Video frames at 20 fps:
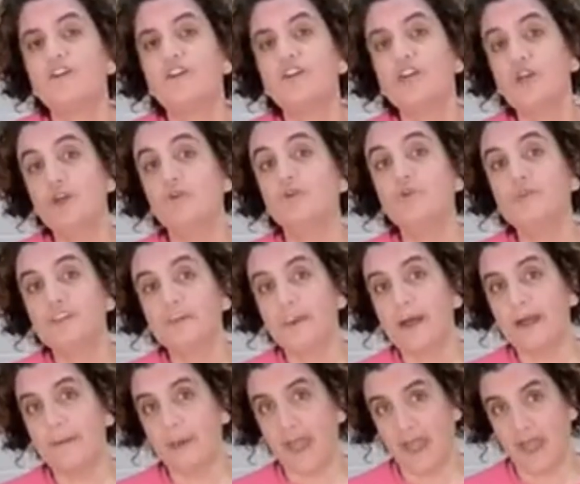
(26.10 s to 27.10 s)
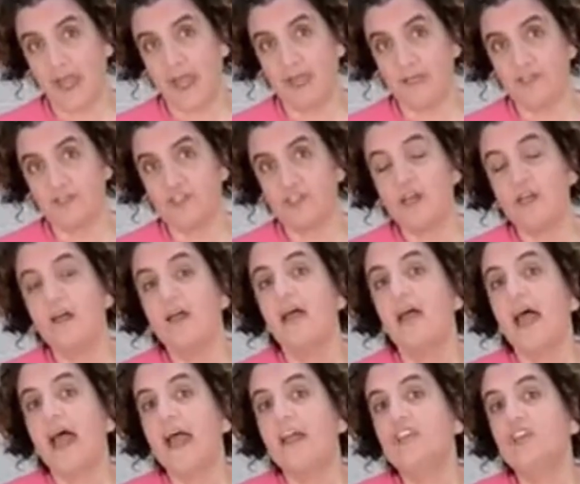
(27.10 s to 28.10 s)
new to my page
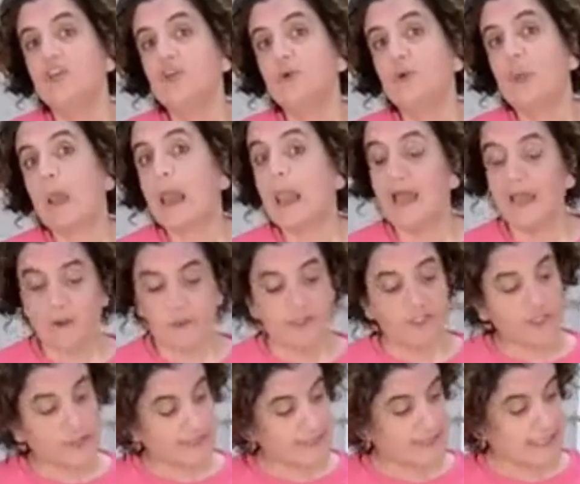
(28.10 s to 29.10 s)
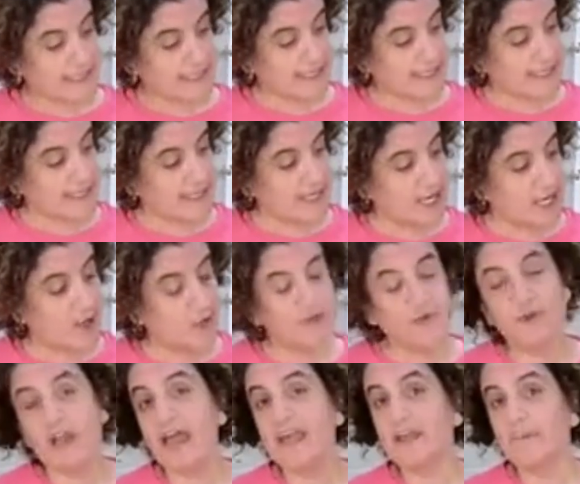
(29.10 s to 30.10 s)
and you like what you see, you're
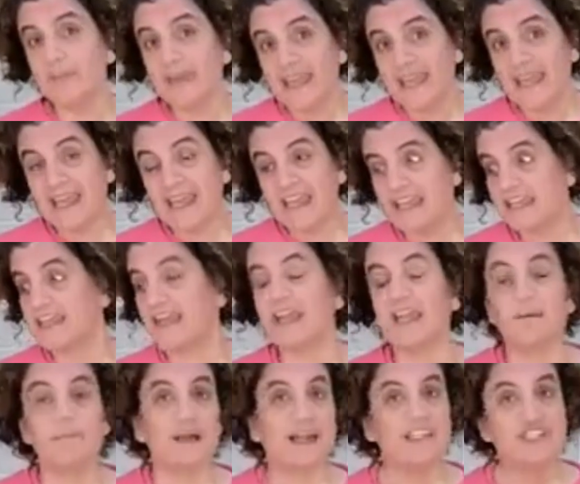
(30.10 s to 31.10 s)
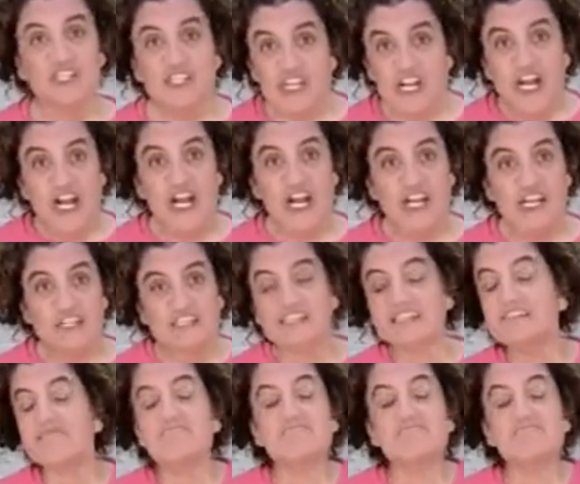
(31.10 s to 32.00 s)
like me, you like my shirt,